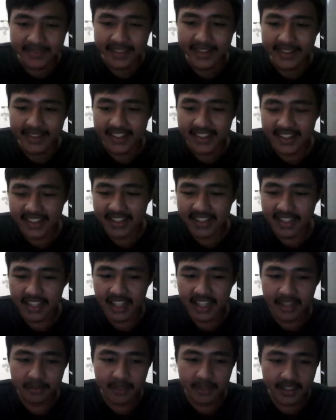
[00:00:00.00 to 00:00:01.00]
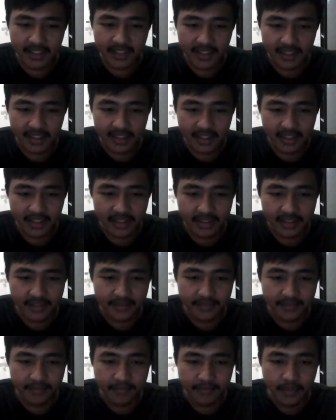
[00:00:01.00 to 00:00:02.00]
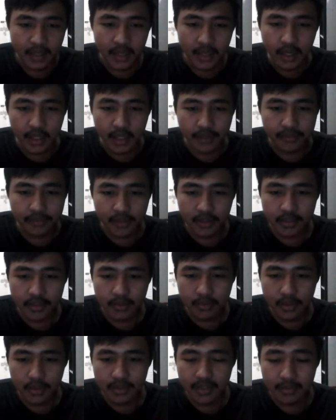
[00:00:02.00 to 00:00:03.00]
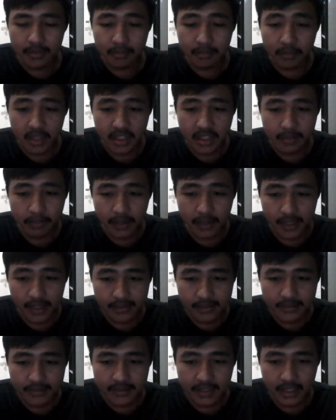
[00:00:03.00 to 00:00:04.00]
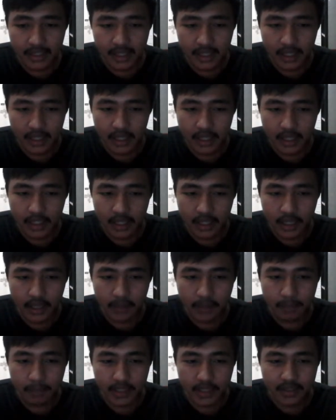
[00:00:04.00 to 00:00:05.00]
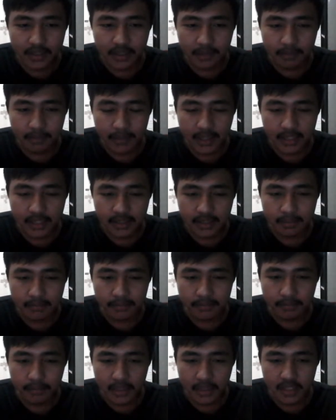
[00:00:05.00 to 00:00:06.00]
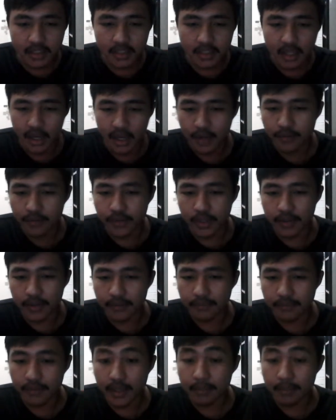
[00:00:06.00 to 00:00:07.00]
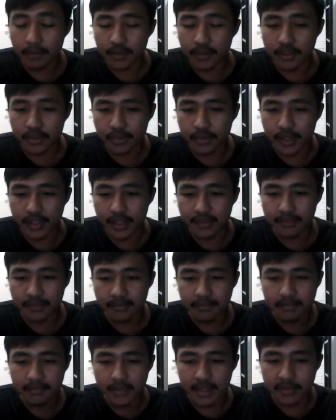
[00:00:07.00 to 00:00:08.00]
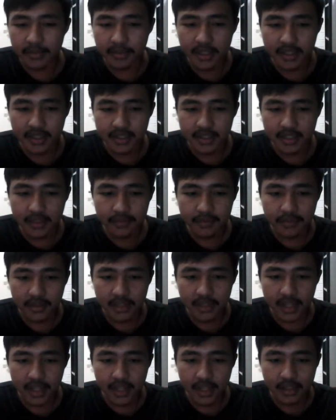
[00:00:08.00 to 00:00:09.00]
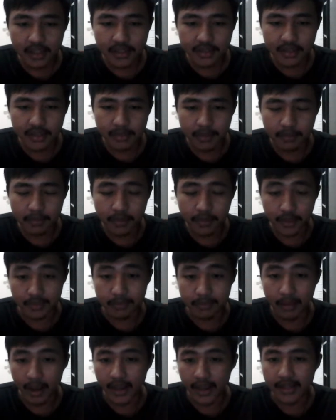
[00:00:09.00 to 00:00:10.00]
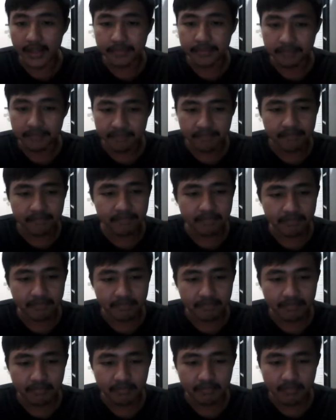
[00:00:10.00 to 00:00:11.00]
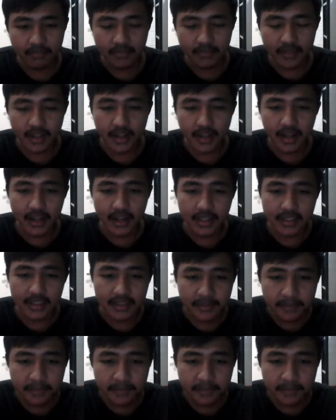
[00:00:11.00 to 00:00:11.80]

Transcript: Ah, oh, my god. I give Crescent Rose some mesh puffs and a Bezier path mesh for the vapor trade and rigged it for the handle to be pulled back. Okay.